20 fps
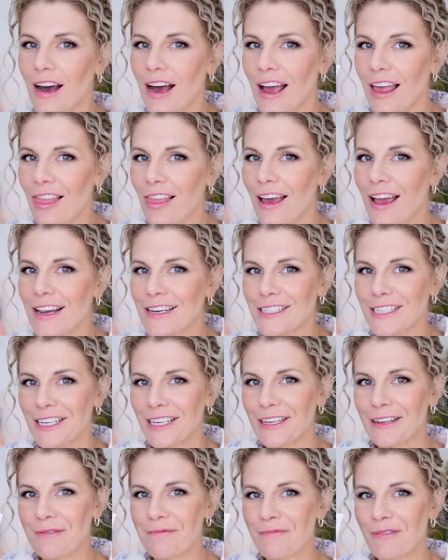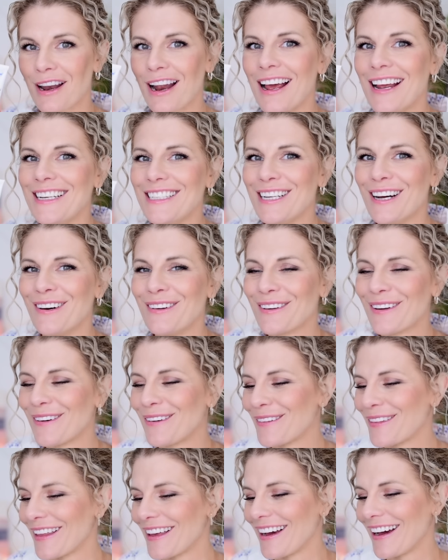I liked it, but I don't
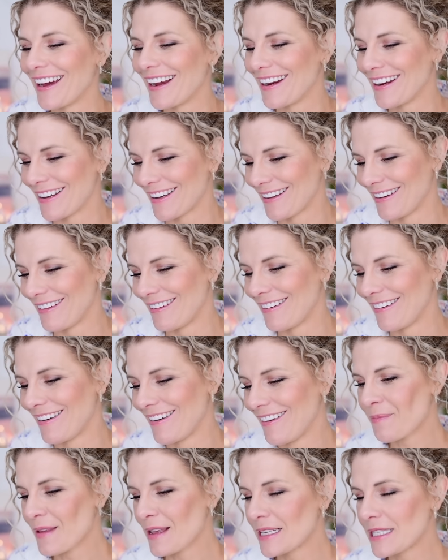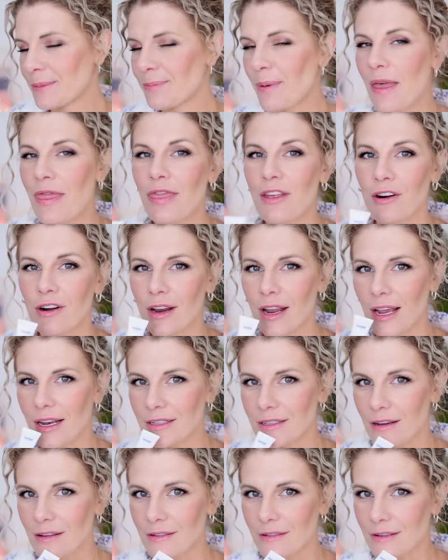know that I can spend
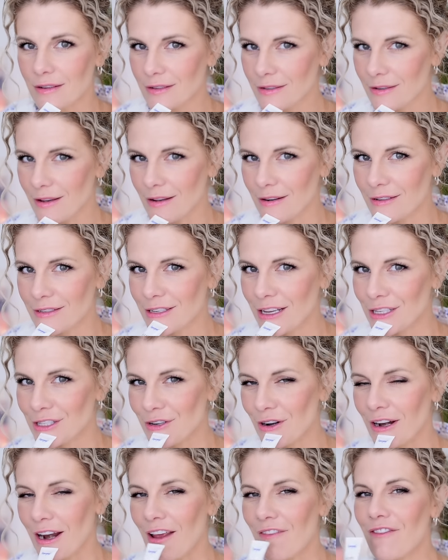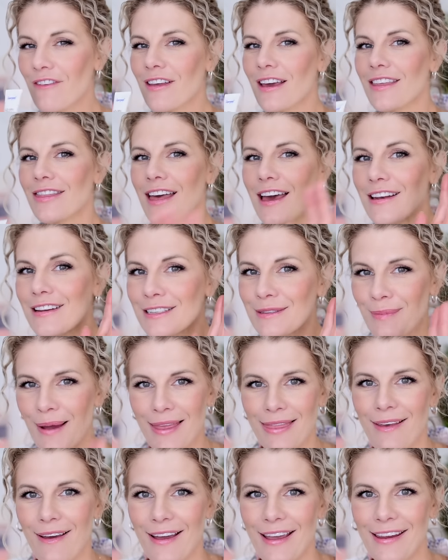$38 on a sunscreen. I feel like that is
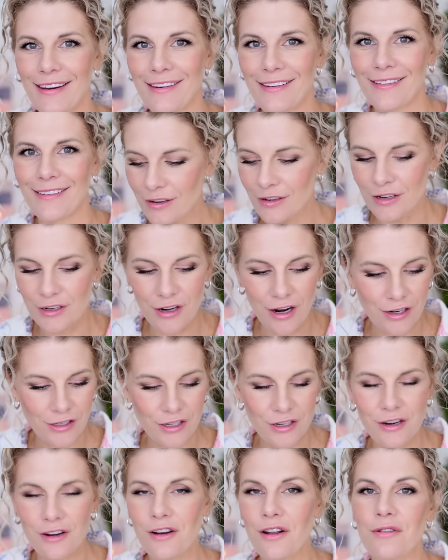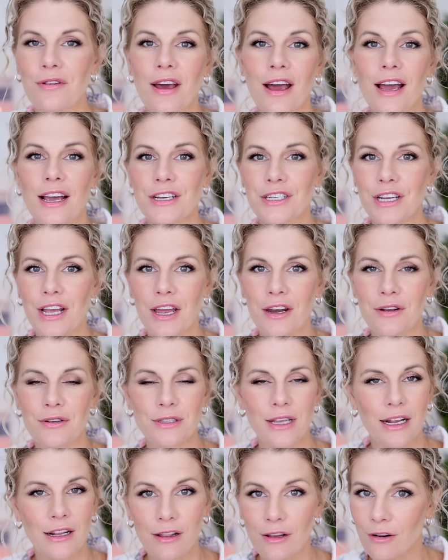my line. Natasha Denona
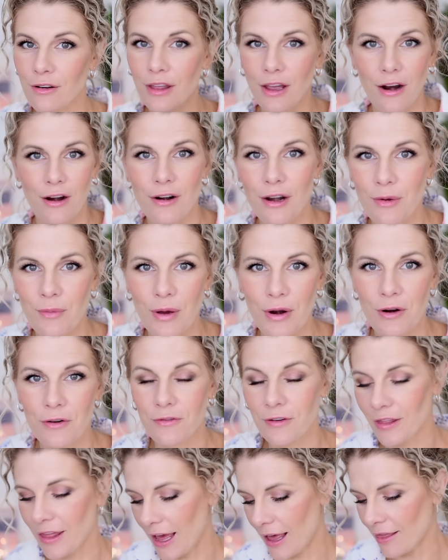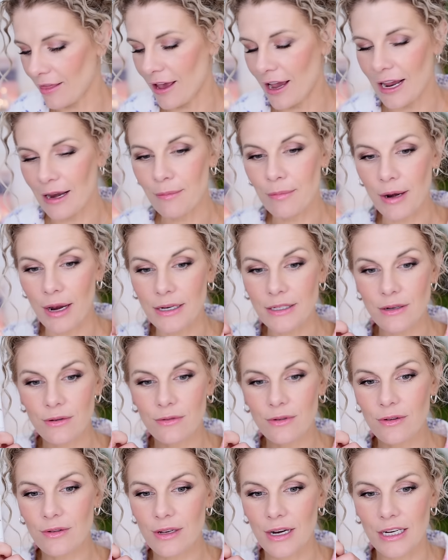eyeshadows, I clearly already went over that line, but I
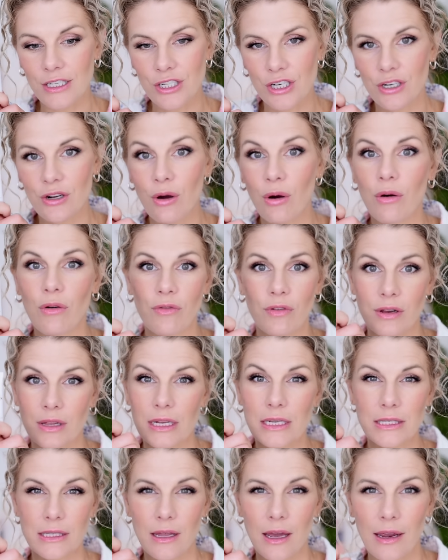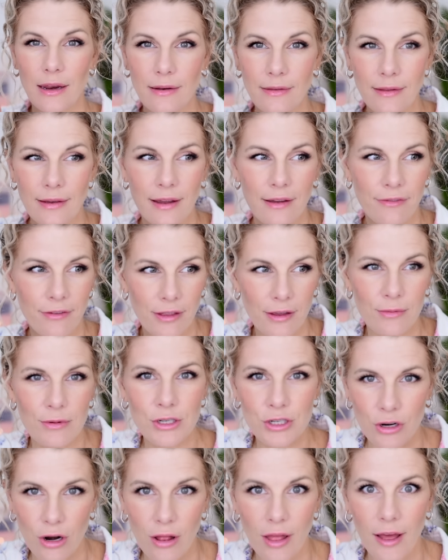don't know that I should go over this line. Like I feel like we
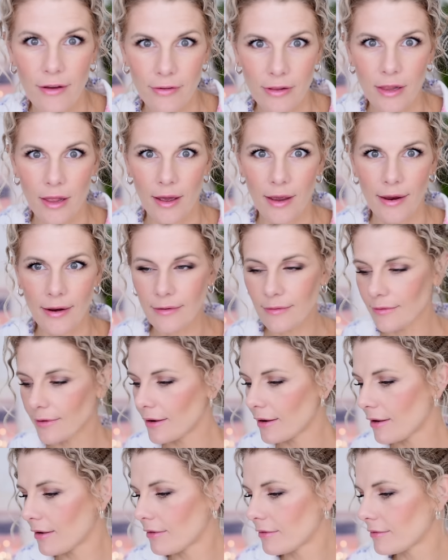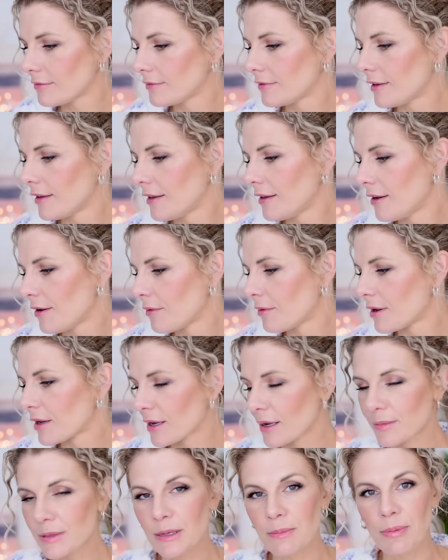should all have a line, you know? When
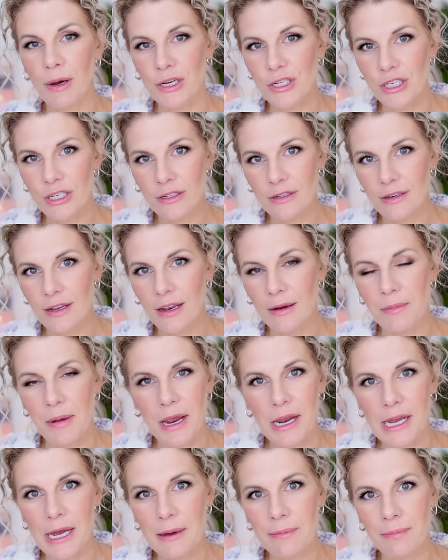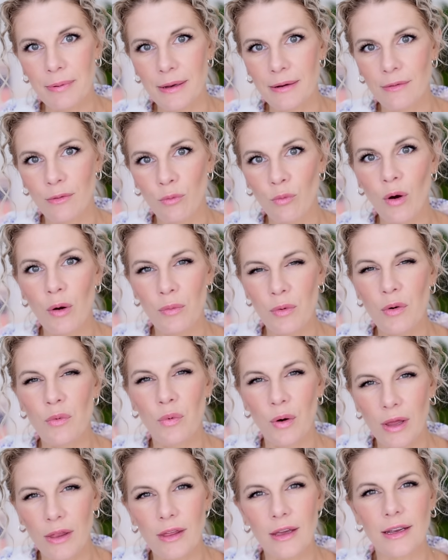it comes to budget and makeup and what we're
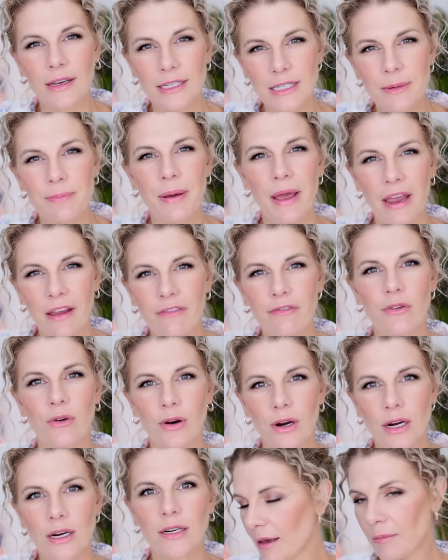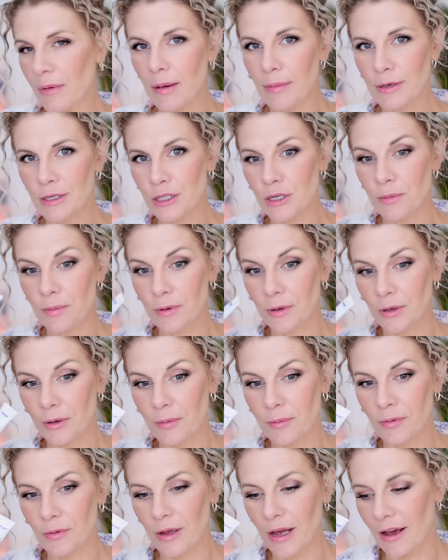willing to pay for. And maybe
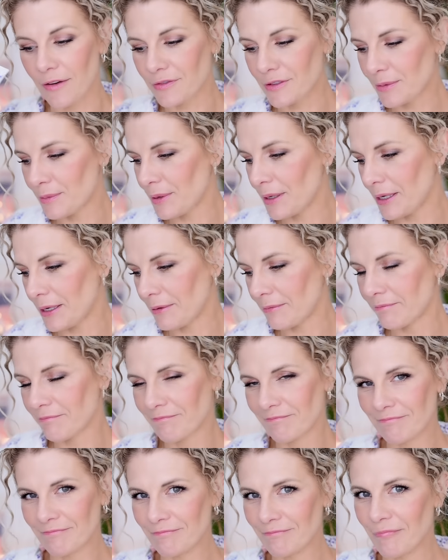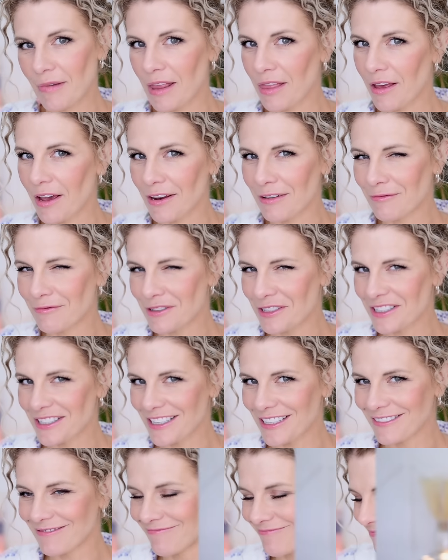Supergoop will have to be my line. We'll
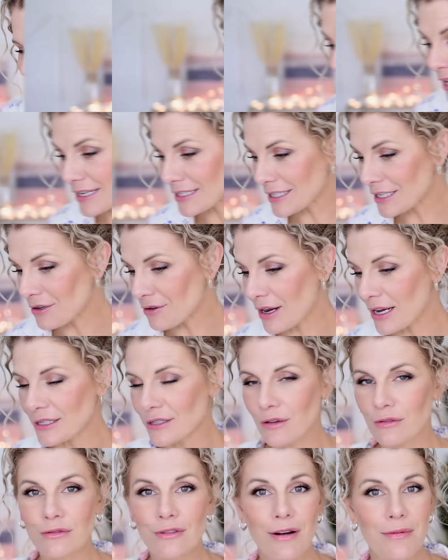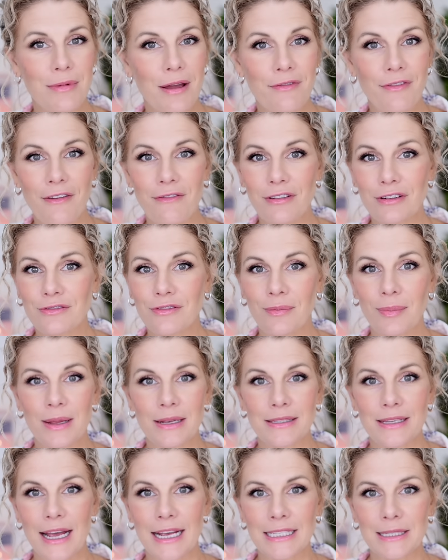see. But that is it, you guys. Those are all my favorites from
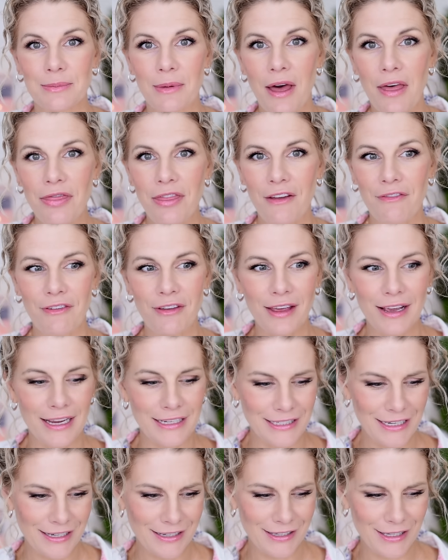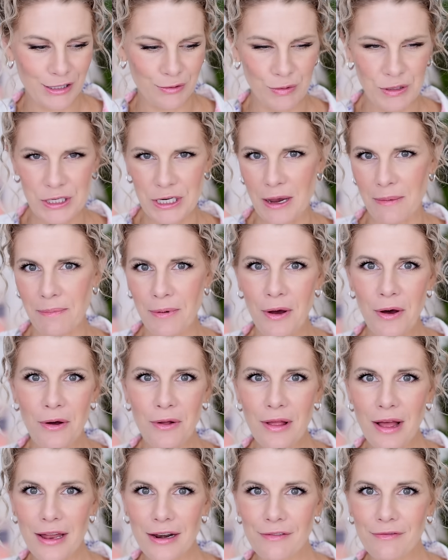this last month. I feel like I didn't switch up a
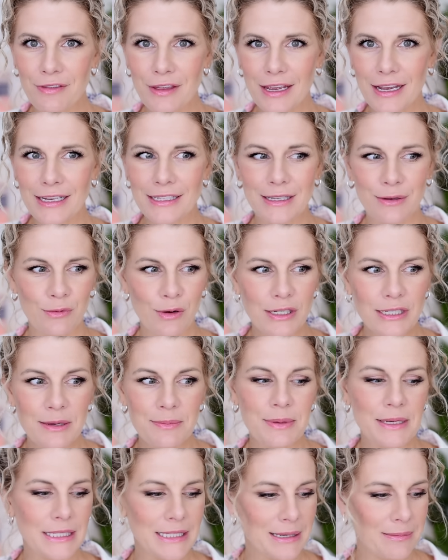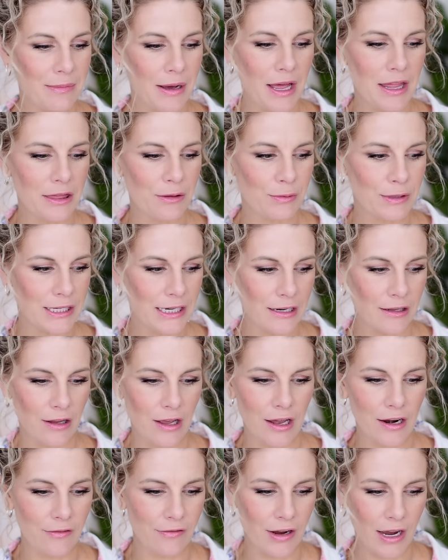whole lot of things. It was a busy month. We did a
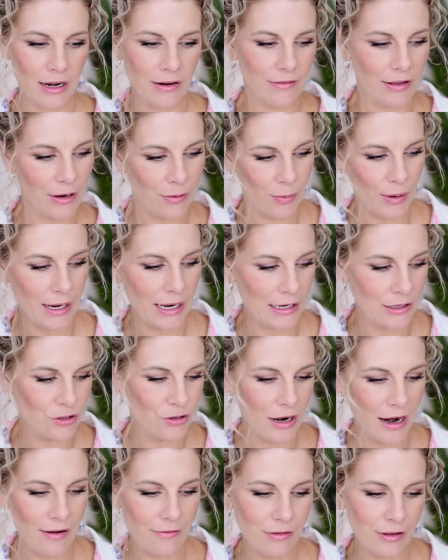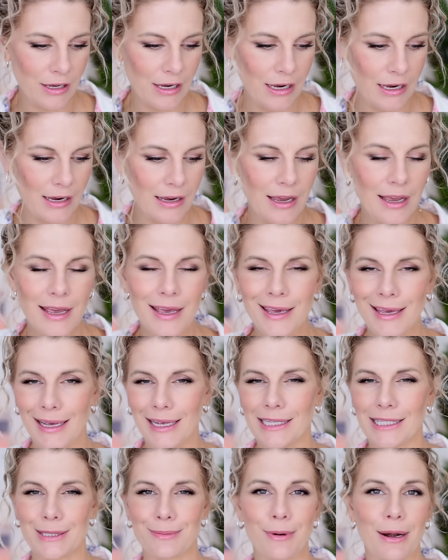lot of kind of like weekend traveling.
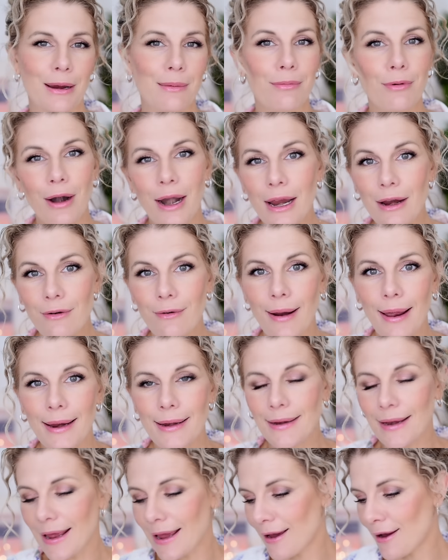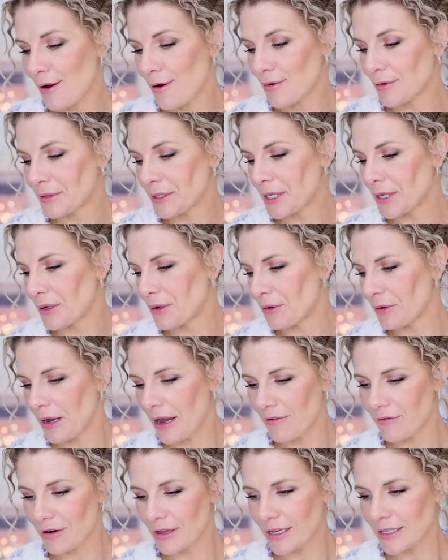It's spring break right now, so
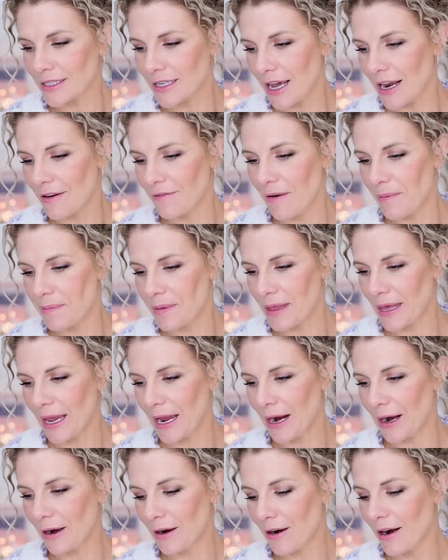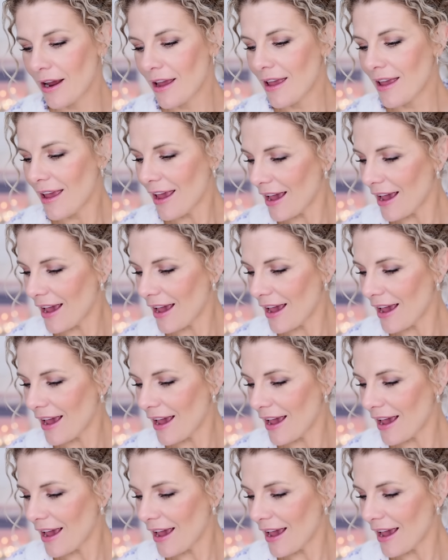everything's kind of up in the air.